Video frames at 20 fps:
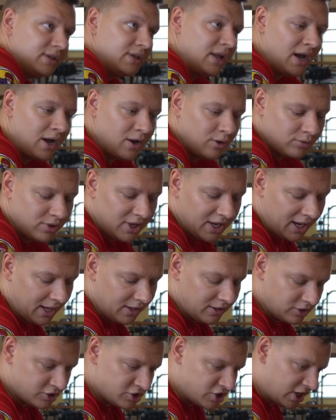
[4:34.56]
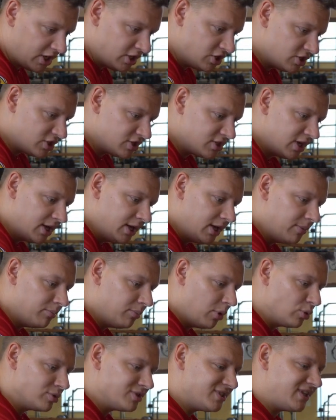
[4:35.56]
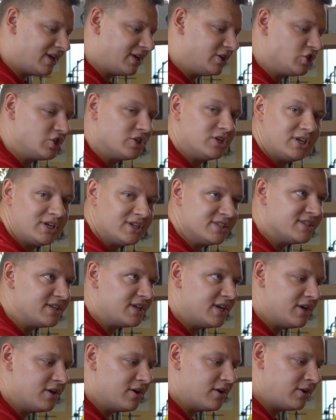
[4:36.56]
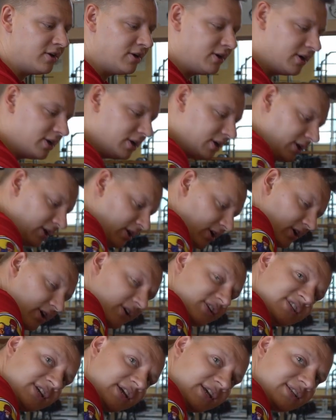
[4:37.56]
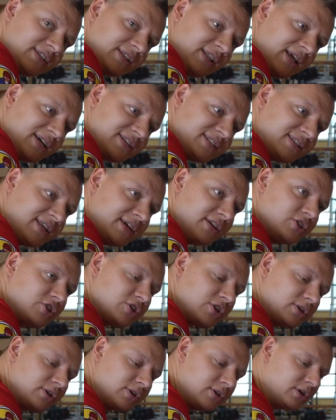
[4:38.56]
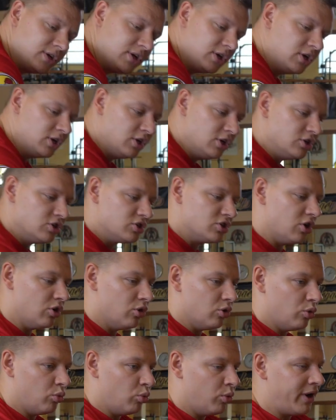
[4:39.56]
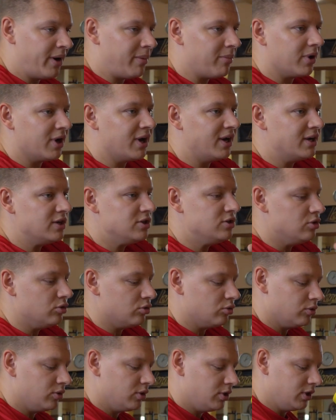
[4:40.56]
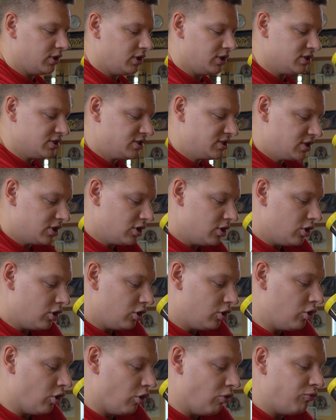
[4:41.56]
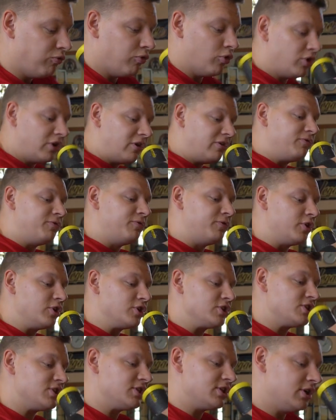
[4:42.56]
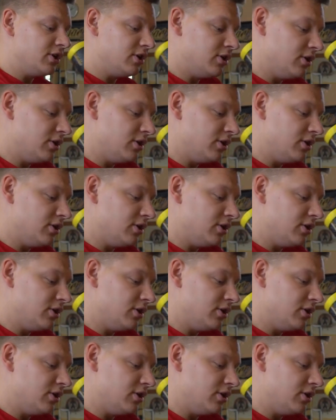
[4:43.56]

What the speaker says: now the angle changes. Most tension is here, here it gets less tension. So what I'm gonna do is go for that first